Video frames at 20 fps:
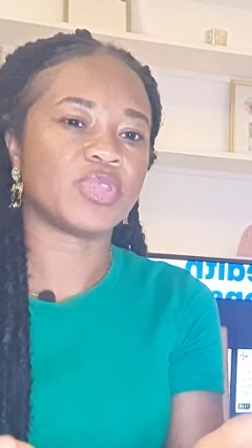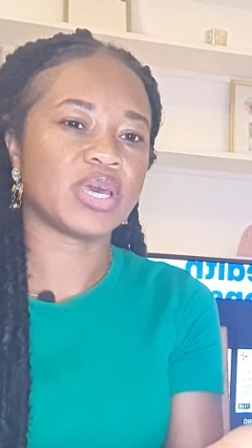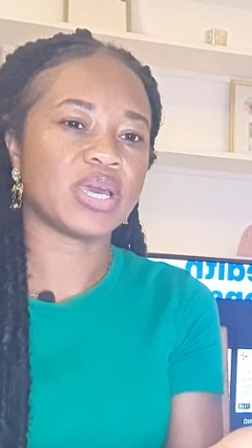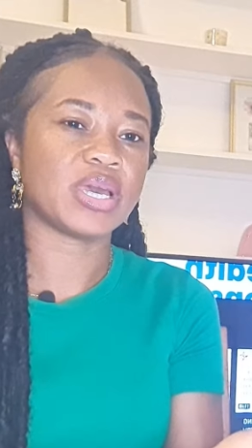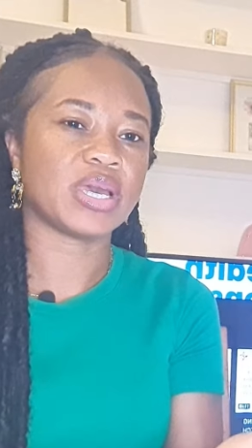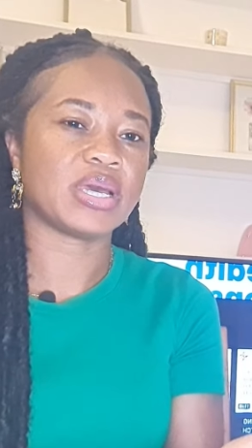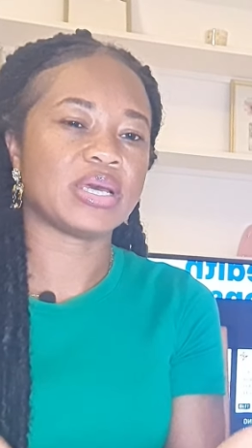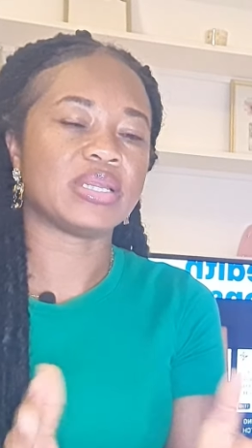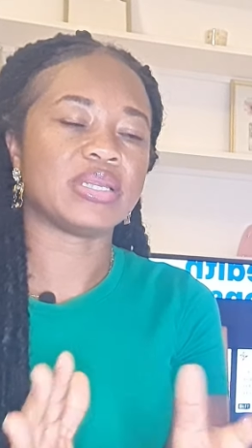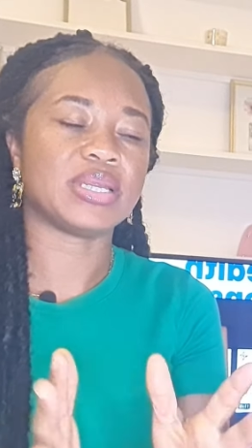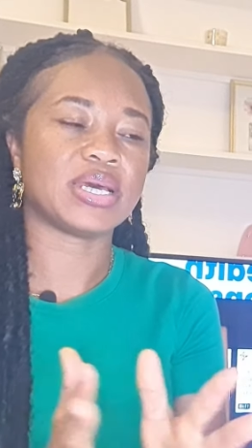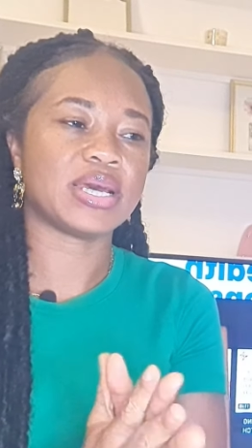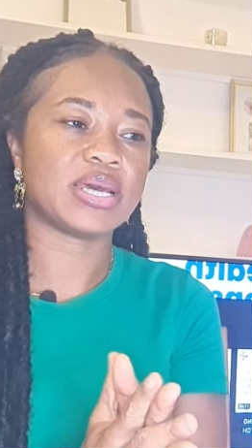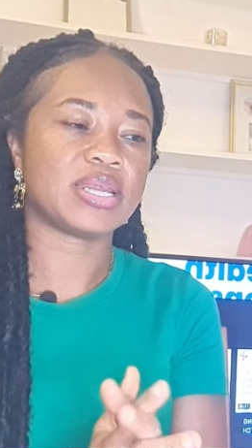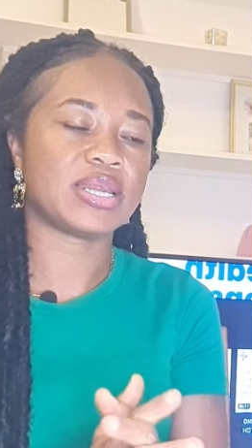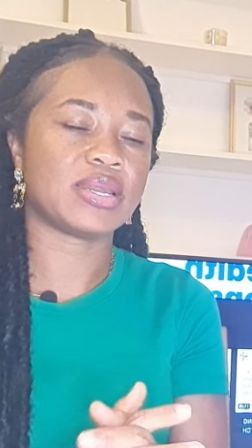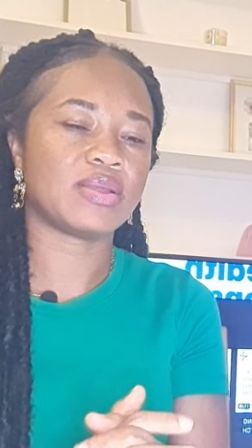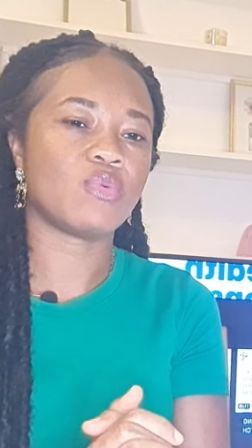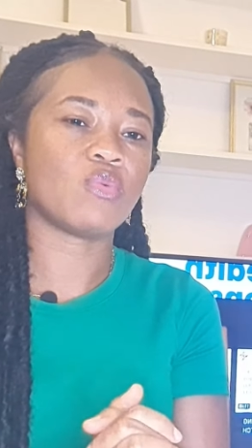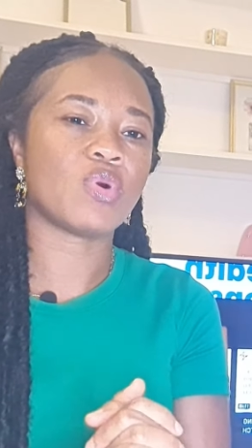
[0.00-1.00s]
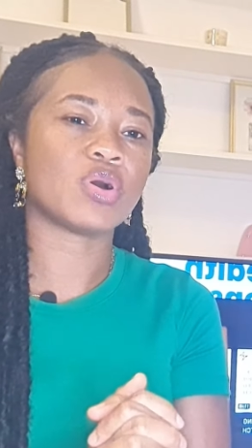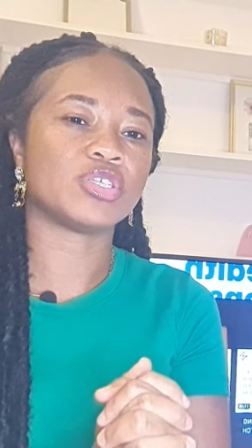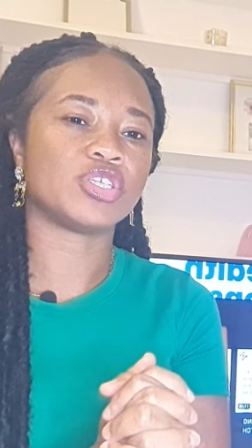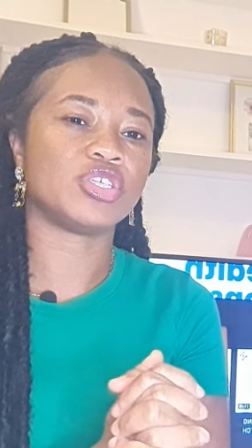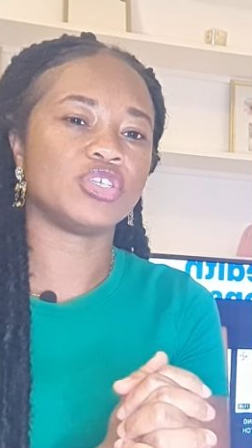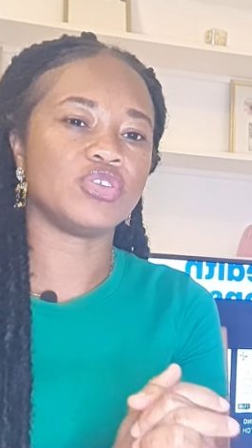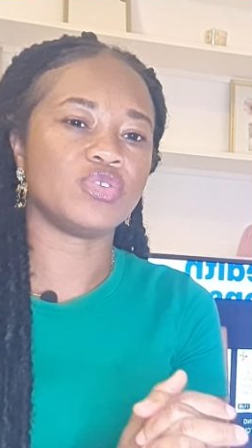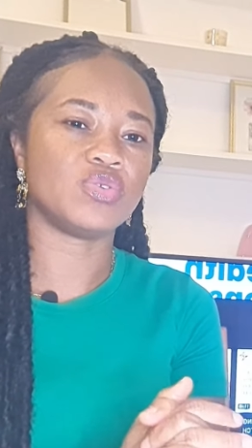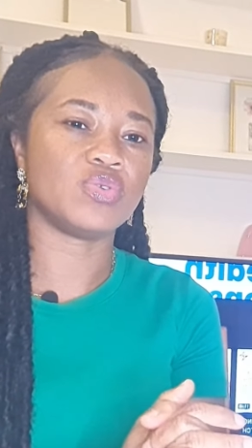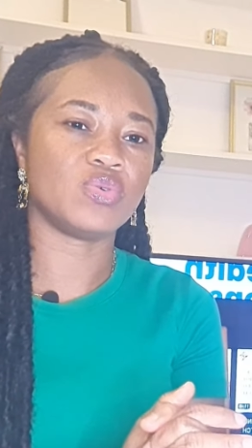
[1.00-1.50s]
there, and then
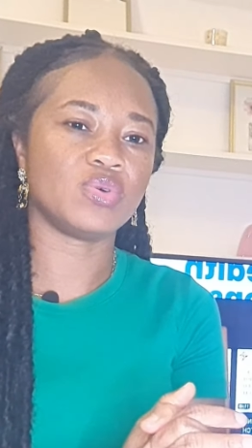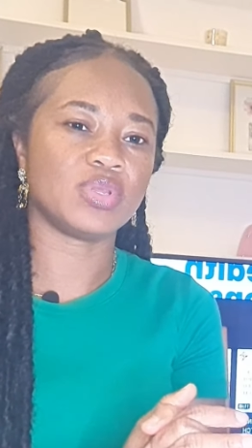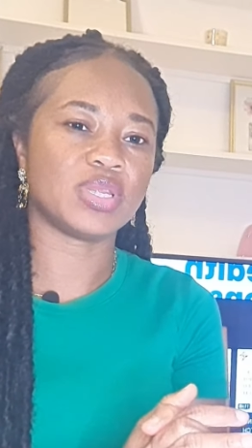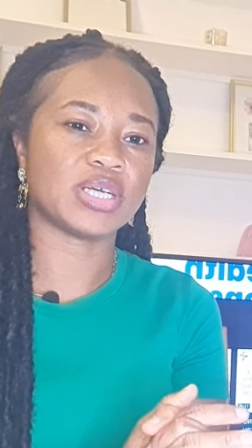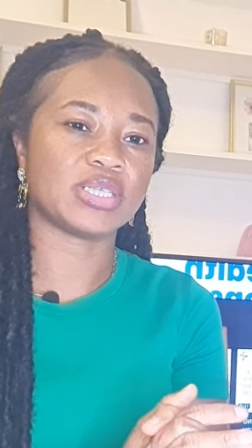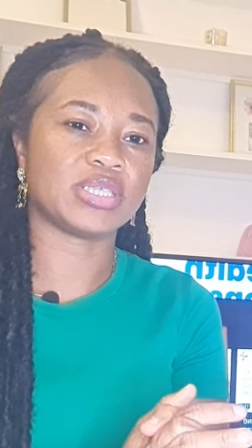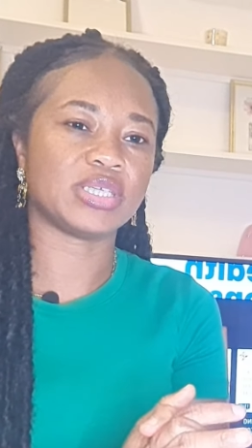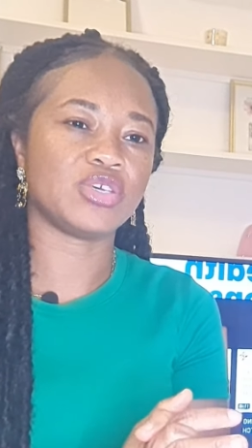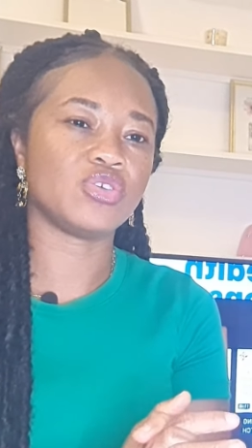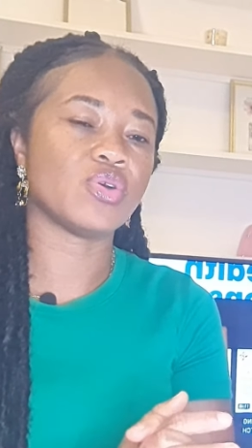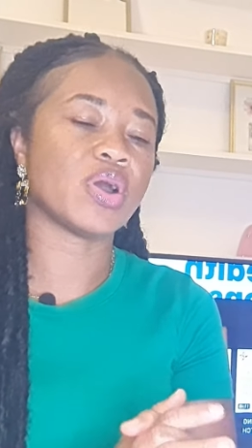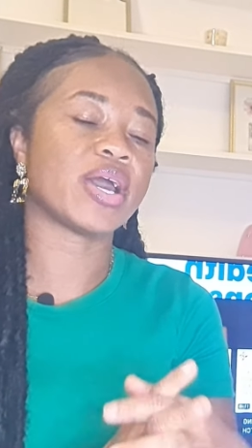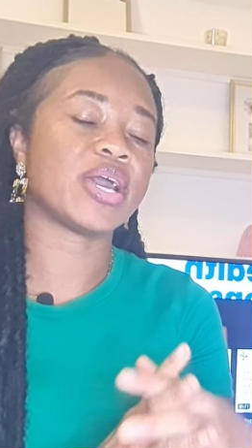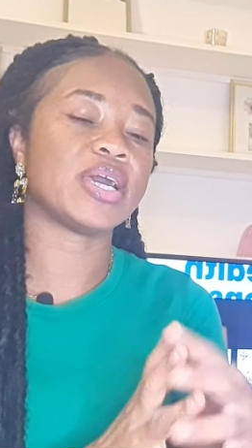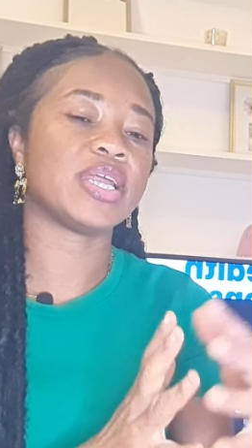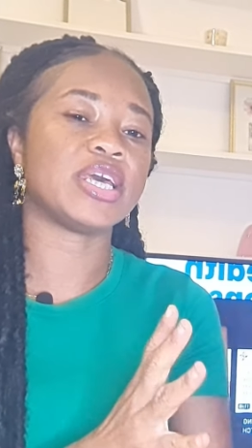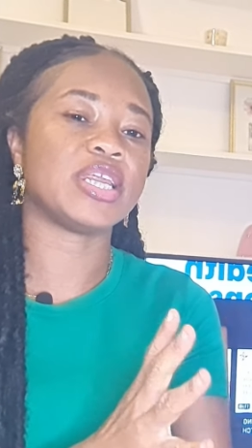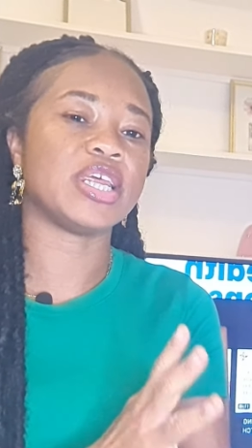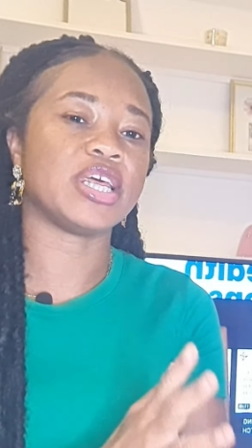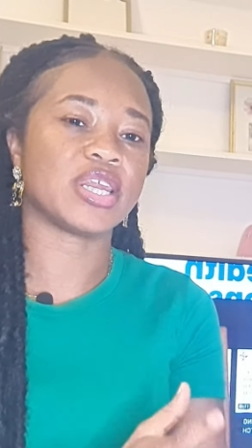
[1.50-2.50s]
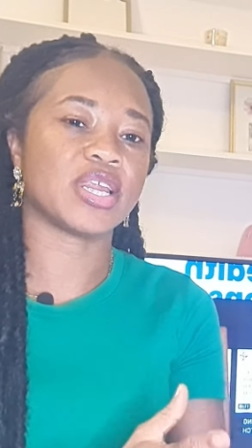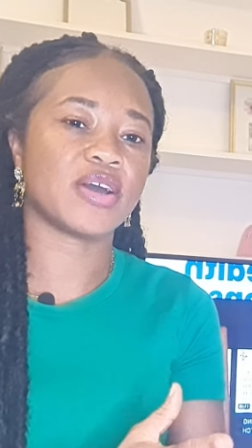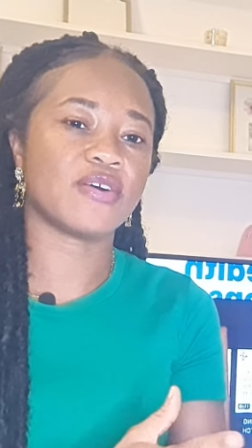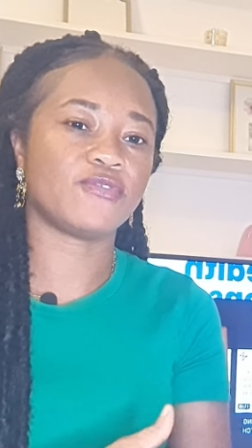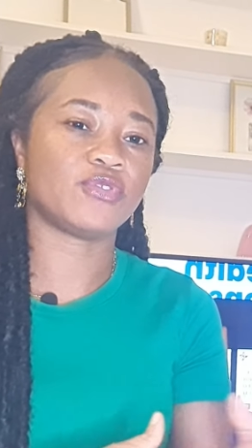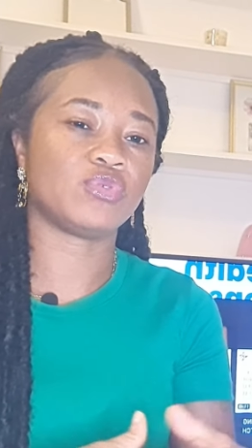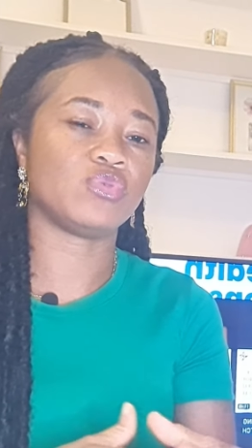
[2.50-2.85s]
once you know that you are earning enough